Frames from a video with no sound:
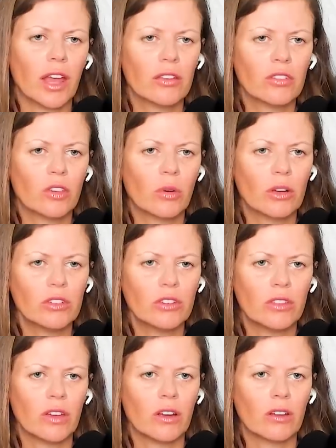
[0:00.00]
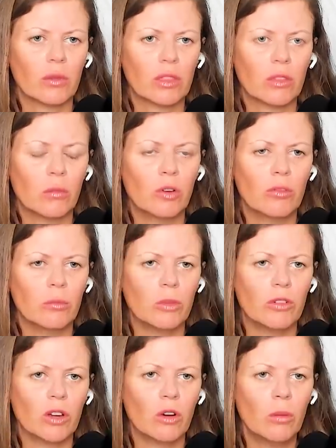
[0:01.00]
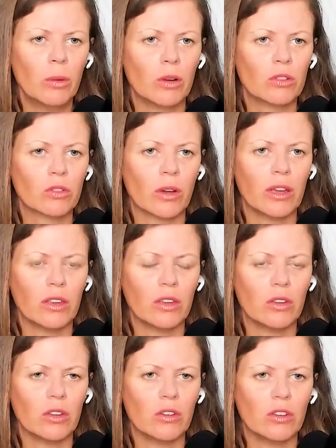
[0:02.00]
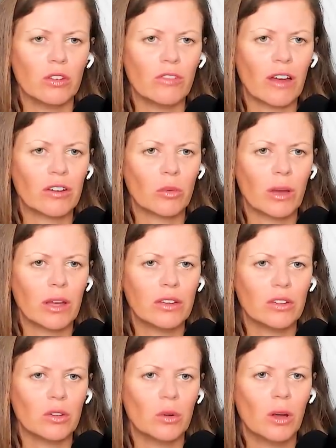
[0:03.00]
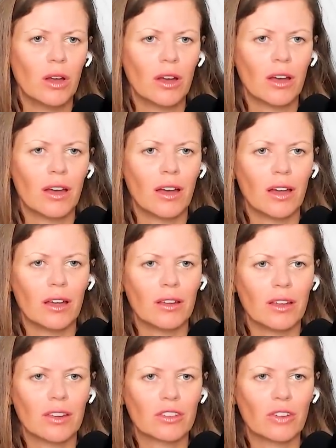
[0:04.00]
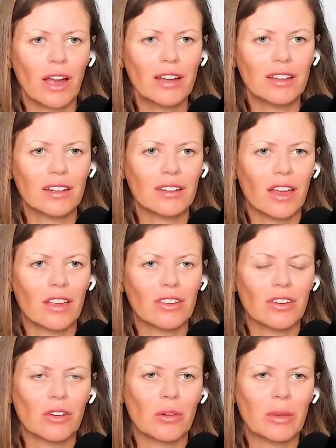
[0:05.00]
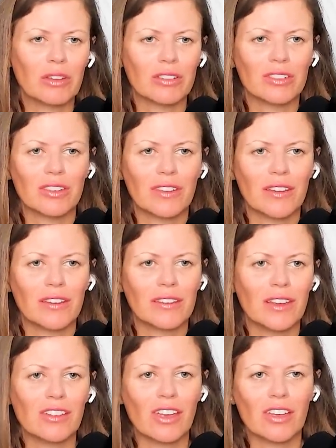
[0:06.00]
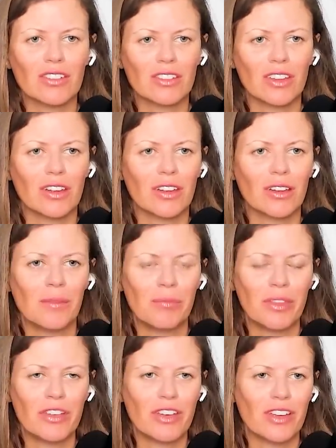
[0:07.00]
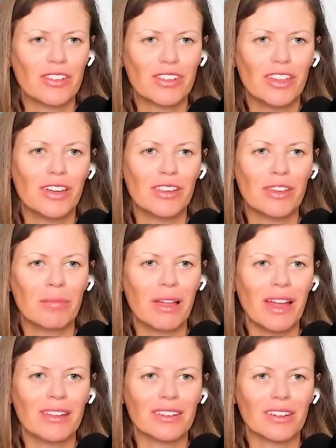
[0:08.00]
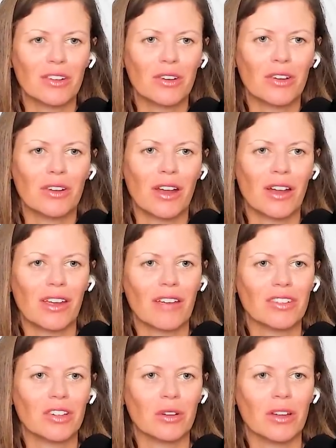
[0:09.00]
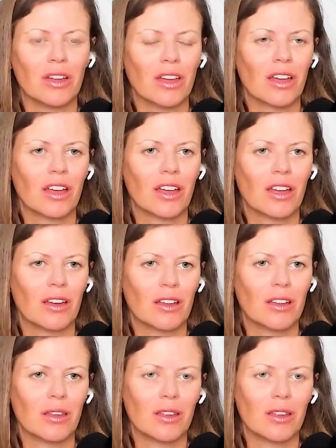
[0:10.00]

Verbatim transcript: of answered the question there with the move, moving goalposts, right? You, you you found a way to uh, extract it as zero emissions, and then they changed the they changed the the plans. And no, no, now you have to do it. Uh,